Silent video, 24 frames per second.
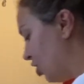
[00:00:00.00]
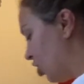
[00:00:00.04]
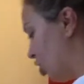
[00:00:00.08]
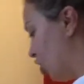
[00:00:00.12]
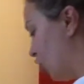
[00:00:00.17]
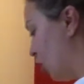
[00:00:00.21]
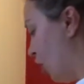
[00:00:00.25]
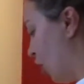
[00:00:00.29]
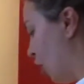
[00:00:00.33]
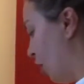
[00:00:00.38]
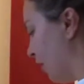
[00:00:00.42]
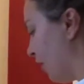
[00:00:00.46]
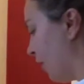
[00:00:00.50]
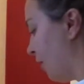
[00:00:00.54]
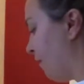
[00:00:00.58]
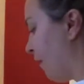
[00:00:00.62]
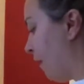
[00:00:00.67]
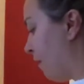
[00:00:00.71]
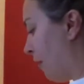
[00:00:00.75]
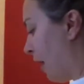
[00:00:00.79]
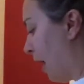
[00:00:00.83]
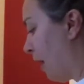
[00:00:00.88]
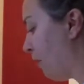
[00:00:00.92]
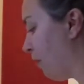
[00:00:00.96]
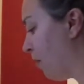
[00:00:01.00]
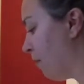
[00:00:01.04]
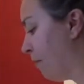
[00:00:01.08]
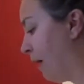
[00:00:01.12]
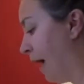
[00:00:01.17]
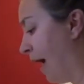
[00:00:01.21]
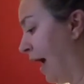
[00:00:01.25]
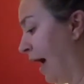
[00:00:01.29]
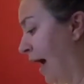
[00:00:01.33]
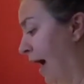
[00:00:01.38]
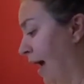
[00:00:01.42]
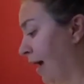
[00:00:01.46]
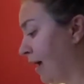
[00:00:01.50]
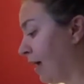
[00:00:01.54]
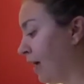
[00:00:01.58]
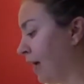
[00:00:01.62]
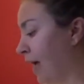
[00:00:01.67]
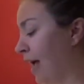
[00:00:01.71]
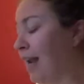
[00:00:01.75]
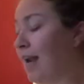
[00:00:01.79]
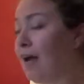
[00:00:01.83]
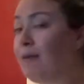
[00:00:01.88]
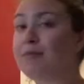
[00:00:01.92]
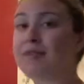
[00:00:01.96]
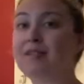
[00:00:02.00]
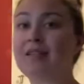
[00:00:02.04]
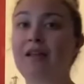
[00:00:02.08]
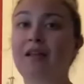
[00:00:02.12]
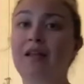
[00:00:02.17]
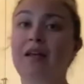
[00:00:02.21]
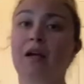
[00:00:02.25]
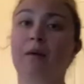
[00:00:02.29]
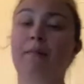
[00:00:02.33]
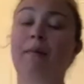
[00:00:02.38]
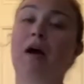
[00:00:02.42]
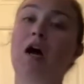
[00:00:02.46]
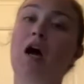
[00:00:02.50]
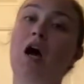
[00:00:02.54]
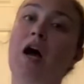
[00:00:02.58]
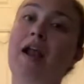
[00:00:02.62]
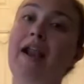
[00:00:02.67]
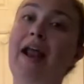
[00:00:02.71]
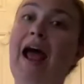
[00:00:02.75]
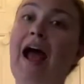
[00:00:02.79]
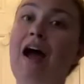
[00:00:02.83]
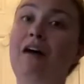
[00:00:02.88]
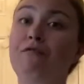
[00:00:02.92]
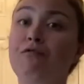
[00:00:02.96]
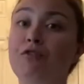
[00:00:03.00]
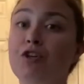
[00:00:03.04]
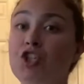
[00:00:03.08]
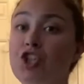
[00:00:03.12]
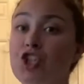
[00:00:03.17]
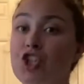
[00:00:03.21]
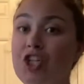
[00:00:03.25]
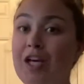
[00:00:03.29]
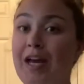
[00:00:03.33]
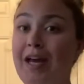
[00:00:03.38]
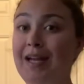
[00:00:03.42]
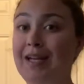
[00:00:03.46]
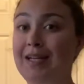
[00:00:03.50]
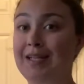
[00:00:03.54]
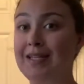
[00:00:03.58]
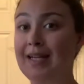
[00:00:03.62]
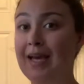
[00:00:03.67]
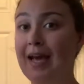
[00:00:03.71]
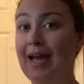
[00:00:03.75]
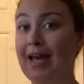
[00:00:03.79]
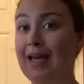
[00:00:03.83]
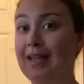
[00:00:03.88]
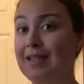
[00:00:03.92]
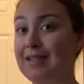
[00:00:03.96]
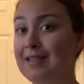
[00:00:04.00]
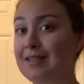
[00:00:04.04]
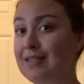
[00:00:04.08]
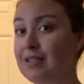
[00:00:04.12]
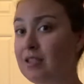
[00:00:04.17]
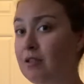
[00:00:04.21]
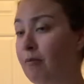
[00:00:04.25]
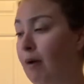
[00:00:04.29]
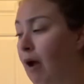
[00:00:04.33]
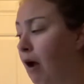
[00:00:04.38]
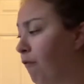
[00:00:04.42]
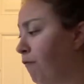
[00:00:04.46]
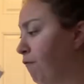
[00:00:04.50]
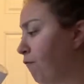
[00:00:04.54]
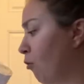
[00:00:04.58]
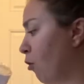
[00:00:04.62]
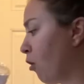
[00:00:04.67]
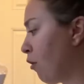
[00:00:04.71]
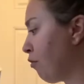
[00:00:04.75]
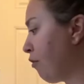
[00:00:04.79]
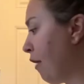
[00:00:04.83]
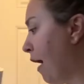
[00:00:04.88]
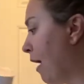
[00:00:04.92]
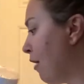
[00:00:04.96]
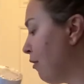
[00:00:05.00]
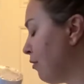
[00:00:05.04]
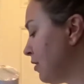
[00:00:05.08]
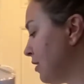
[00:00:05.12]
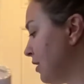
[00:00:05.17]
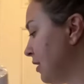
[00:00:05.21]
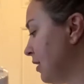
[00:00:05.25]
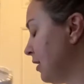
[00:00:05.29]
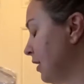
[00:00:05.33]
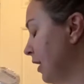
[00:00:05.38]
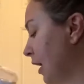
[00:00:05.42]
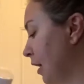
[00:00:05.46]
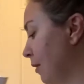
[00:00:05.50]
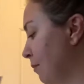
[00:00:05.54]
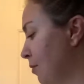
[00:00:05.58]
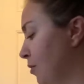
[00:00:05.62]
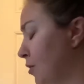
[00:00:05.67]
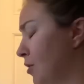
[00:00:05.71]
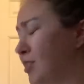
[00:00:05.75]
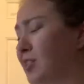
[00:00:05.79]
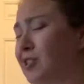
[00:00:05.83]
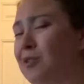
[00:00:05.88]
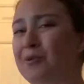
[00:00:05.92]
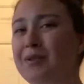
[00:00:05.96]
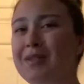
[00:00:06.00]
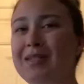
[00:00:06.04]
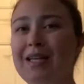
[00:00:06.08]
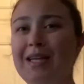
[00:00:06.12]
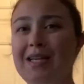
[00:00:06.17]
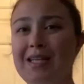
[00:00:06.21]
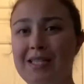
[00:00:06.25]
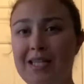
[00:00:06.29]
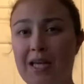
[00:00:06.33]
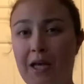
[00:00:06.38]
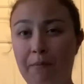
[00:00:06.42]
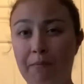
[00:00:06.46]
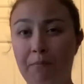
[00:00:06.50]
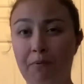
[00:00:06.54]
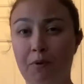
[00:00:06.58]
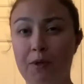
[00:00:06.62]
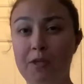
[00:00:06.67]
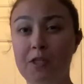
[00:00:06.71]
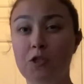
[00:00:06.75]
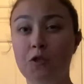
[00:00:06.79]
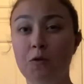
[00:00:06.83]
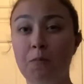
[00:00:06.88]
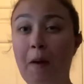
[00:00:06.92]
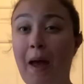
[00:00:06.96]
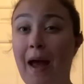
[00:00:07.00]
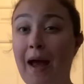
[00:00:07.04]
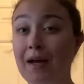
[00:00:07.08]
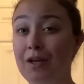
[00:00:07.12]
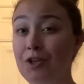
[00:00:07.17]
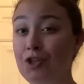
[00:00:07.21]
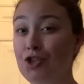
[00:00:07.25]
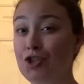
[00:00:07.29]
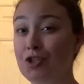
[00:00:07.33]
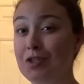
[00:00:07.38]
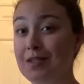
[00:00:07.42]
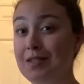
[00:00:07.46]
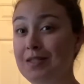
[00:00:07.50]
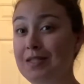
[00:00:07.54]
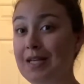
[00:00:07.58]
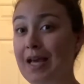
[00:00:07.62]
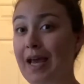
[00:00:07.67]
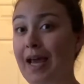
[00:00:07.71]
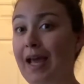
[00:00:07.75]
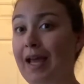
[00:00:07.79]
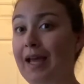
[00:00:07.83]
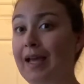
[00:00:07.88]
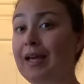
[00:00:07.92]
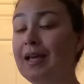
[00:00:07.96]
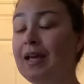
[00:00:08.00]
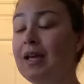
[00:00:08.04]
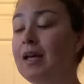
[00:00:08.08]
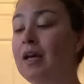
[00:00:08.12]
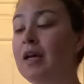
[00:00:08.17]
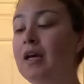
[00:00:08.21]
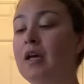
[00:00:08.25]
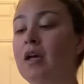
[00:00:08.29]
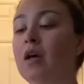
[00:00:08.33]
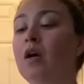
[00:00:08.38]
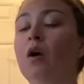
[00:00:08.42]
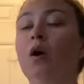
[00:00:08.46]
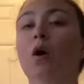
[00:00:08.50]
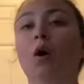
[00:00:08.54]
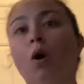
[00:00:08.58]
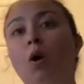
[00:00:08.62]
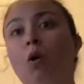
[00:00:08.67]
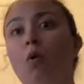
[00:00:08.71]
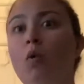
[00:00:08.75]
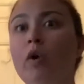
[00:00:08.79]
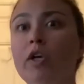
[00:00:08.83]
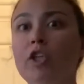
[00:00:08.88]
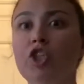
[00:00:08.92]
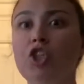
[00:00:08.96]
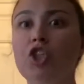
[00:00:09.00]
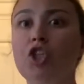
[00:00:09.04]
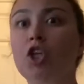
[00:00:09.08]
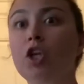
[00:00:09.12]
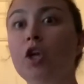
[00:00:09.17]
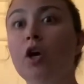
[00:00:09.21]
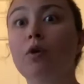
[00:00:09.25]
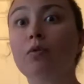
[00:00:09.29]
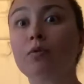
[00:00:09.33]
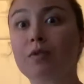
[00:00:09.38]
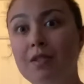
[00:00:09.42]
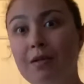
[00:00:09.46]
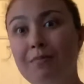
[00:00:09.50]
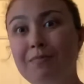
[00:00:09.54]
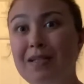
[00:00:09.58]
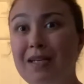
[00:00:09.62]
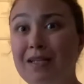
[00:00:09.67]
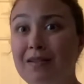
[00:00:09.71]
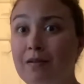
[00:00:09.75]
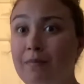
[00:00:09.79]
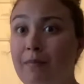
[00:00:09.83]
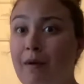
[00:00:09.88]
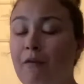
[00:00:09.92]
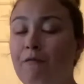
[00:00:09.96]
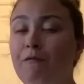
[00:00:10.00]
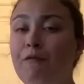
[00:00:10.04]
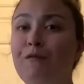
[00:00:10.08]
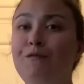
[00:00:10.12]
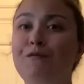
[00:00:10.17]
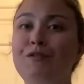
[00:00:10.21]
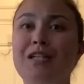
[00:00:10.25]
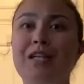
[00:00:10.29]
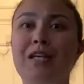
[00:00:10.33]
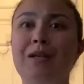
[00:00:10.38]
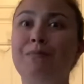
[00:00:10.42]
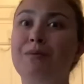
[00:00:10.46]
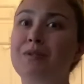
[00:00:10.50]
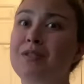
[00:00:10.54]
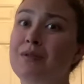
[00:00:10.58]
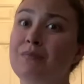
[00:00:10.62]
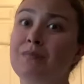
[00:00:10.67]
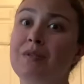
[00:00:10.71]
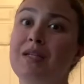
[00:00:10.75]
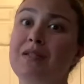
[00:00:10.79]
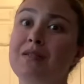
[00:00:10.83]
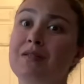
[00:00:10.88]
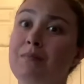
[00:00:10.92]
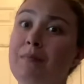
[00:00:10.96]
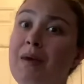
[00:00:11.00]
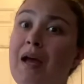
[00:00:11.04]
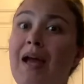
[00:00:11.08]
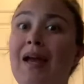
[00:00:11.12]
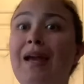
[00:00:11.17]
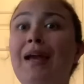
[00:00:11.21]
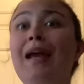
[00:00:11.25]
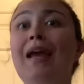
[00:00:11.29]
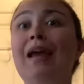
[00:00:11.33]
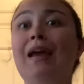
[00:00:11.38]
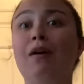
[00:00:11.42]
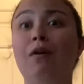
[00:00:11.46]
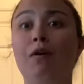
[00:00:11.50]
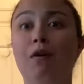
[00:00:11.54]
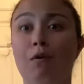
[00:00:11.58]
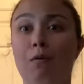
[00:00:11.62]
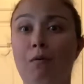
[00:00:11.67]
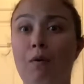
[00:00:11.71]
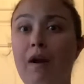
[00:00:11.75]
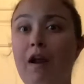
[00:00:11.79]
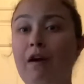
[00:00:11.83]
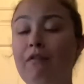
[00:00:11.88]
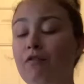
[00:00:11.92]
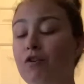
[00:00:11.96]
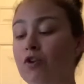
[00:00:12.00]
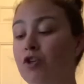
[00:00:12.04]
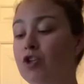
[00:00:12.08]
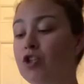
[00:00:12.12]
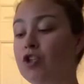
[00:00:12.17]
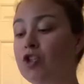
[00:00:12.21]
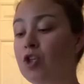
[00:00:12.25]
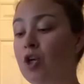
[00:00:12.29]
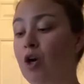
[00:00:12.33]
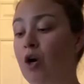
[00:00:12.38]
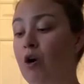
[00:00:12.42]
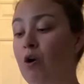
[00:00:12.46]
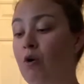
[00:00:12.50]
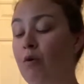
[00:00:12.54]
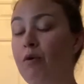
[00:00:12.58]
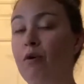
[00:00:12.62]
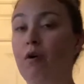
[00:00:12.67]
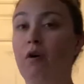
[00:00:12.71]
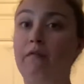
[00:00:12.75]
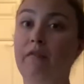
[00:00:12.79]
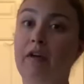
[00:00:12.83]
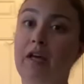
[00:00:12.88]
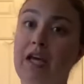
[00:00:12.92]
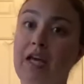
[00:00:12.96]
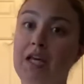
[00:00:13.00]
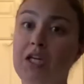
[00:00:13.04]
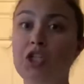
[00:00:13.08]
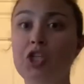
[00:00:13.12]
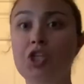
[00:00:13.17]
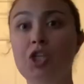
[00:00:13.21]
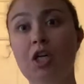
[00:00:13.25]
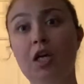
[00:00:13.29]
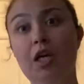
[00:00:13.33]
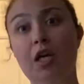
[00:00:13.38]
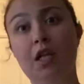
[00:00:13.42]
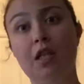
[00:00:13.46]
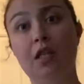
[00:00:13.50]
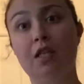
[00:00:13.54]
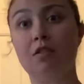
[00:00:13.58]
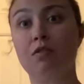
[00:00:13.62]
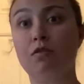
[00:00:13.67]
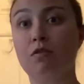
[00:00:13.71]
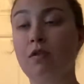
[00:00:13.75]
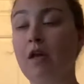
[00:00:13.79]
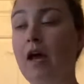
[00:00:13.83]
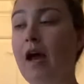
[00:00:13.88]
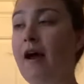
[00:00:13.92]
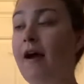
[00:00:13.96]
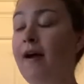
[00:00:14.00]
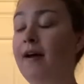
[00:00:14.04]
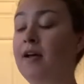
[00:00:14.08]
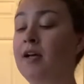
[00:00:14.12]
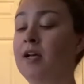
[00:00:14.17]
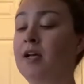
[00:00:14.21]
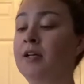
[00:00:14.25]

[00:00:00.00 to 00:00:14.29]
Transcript: to know that if I buy one pack and I'm selling about on average 10 a day, this is about 4,000 labels. So it's like 10.2 packages a day, which, you know, some days I'm at 15, but some days I'm at eight or whatever. So we go on vacation, this or that.